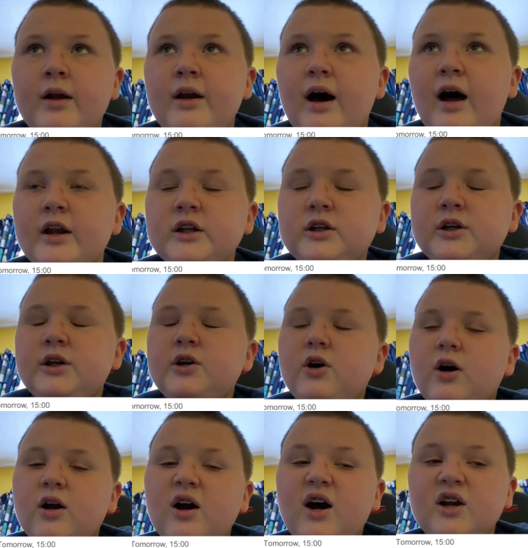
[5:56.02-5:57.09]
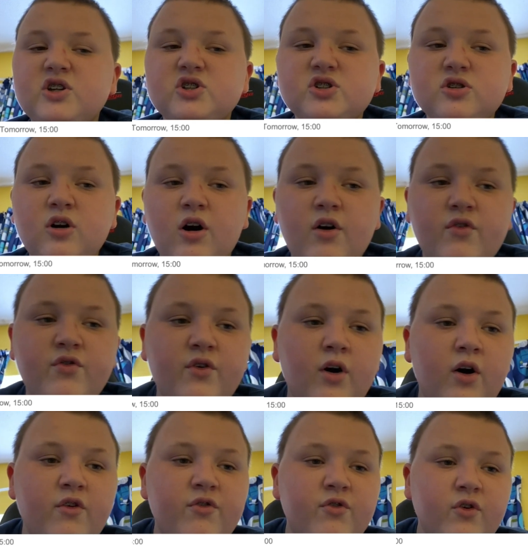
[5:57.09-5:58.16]
Anthony Knockaert to score
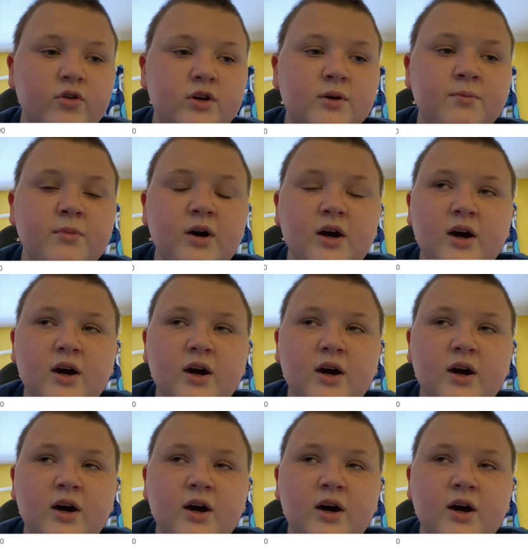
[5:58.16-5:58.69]
for Fulham,